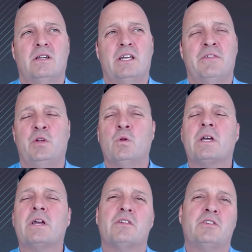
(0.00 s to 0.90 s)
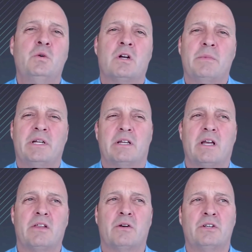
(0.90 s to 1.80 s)
if you look at the two coming
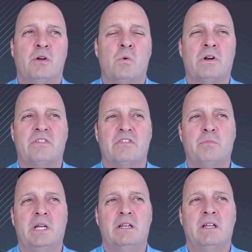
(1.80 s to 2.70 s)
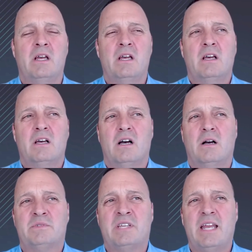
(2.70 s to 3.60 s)
together, you know, what does this mean?
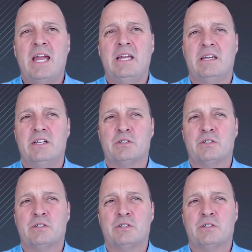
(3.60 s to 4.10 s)
Um, today, in a